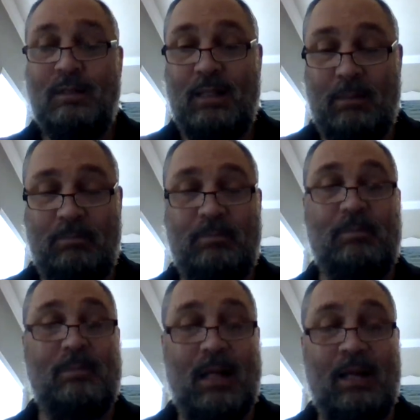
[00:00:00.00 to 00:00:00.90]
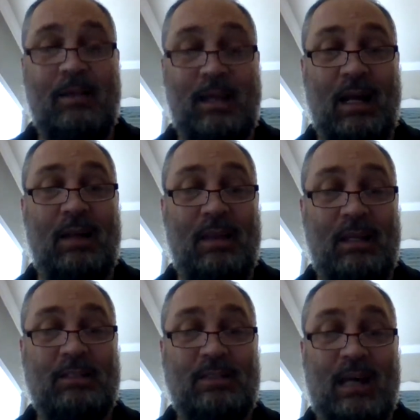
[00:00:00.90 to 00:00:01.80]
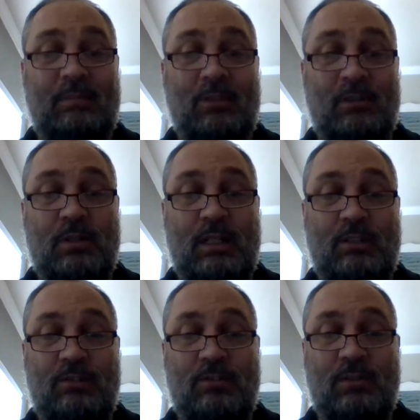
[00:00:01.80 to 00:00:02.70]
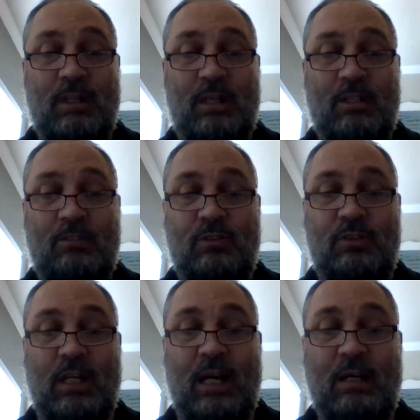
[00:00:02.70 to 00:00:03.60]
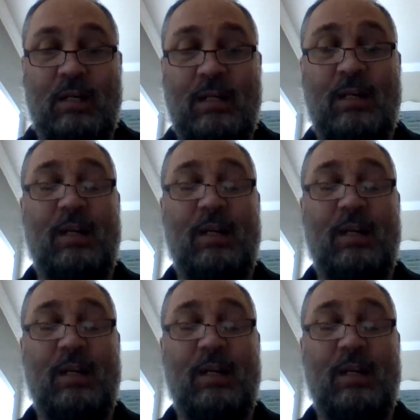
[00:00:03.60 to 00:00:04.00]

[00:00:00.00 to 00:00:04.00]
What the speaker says: Yep, I think it's time to do a history check.